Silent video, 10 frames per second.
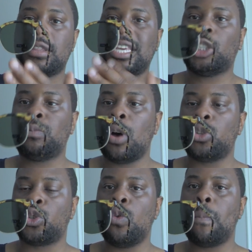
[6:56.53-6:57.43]
this
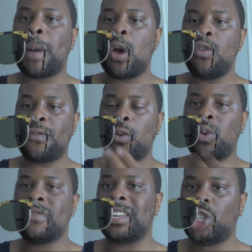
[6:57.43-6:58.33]
model both
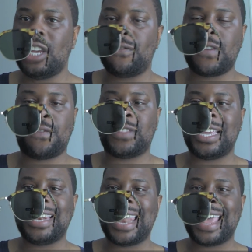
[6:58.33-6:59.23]
with a
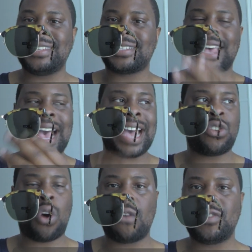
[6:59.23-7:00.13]
G15 lens
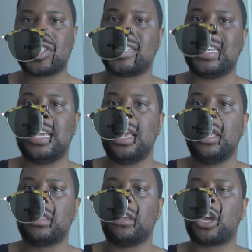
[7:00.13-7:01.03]
and obviously the